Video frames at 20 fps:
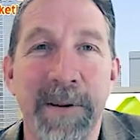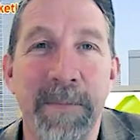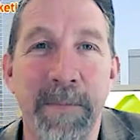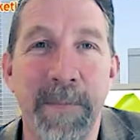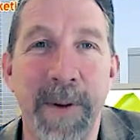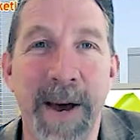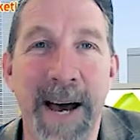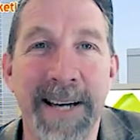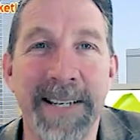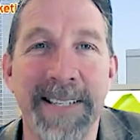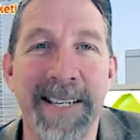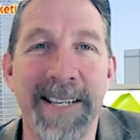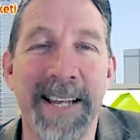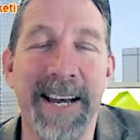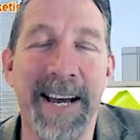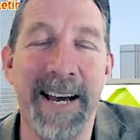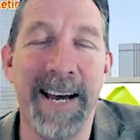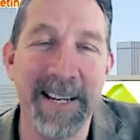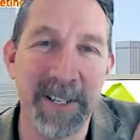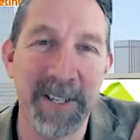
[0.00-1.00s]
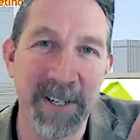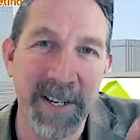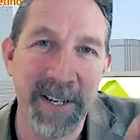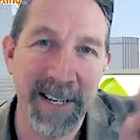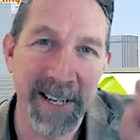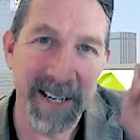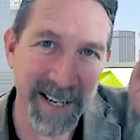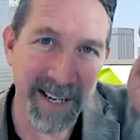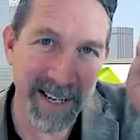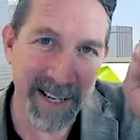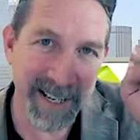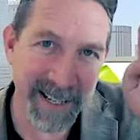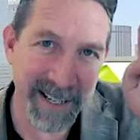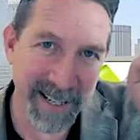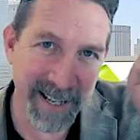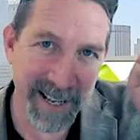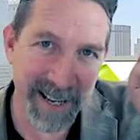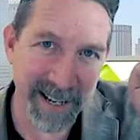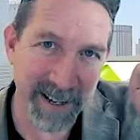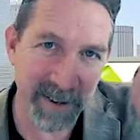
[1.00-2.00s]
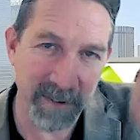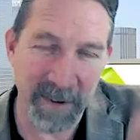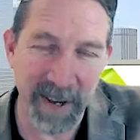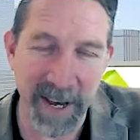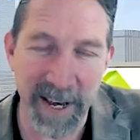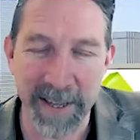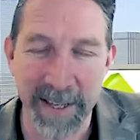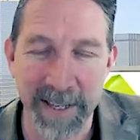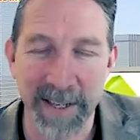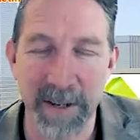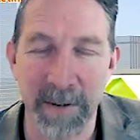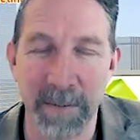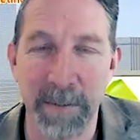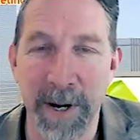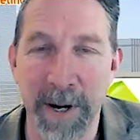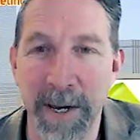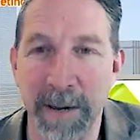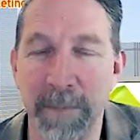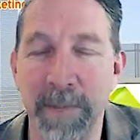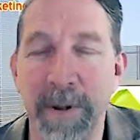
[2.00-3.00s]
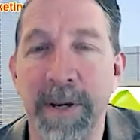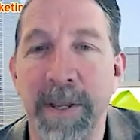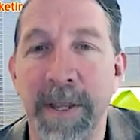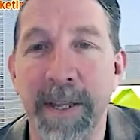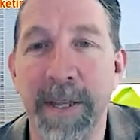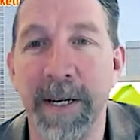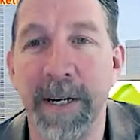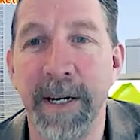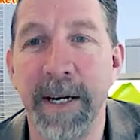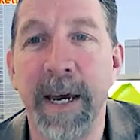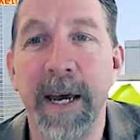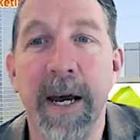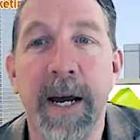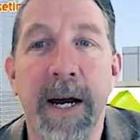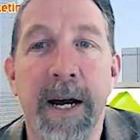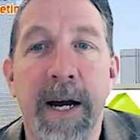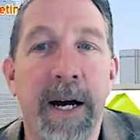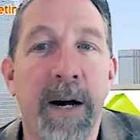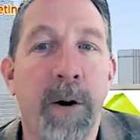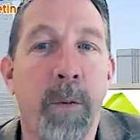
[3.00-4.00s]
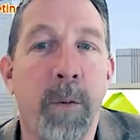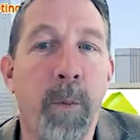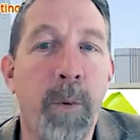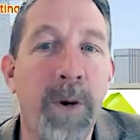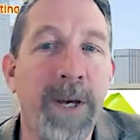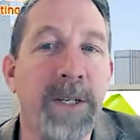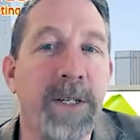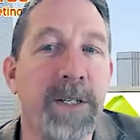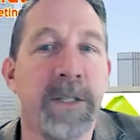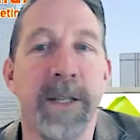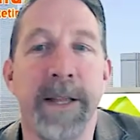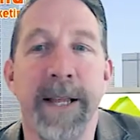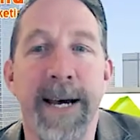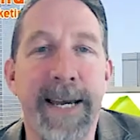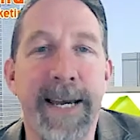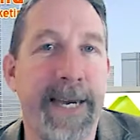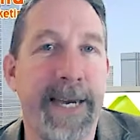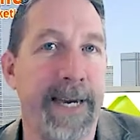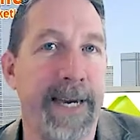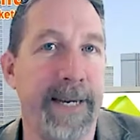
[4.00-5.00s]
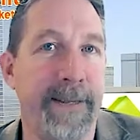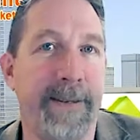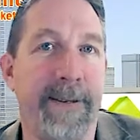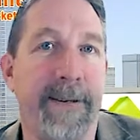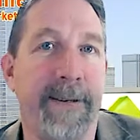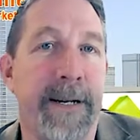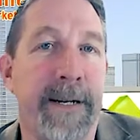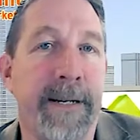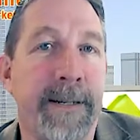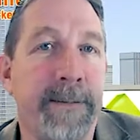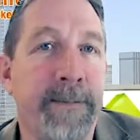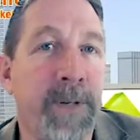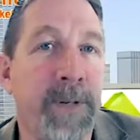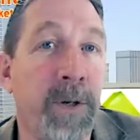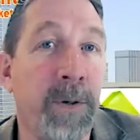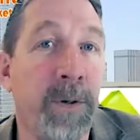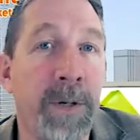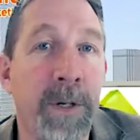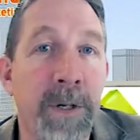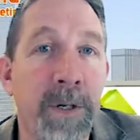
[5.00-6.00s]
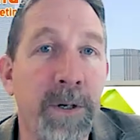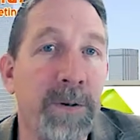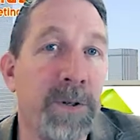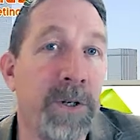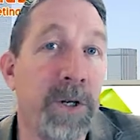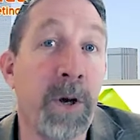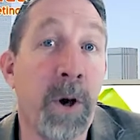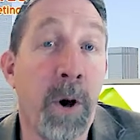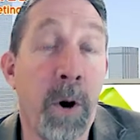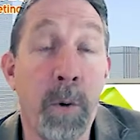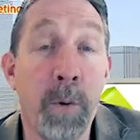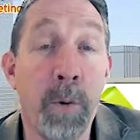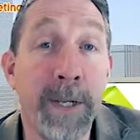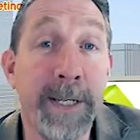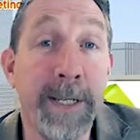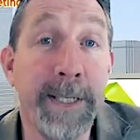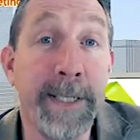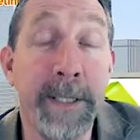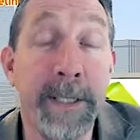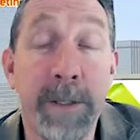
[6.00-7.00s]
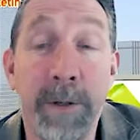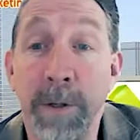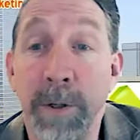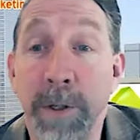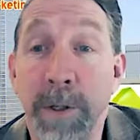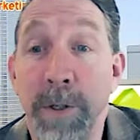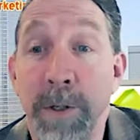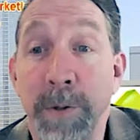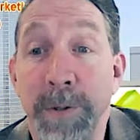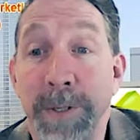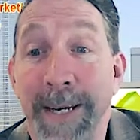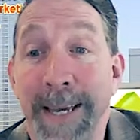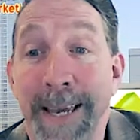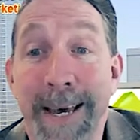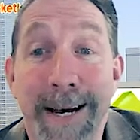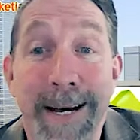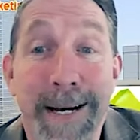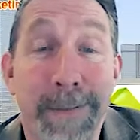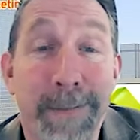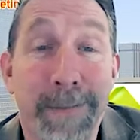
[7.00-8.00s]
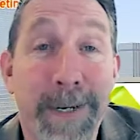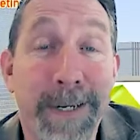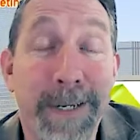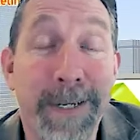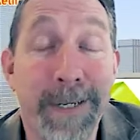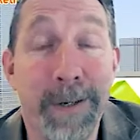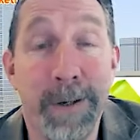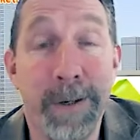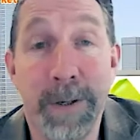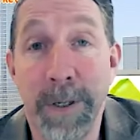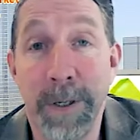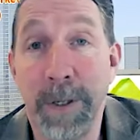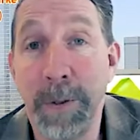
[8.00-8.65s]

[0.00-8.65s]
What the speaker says: backslash, and then you've got the little pipe thing. We just like it. You could use a colon, you could use a comma, you could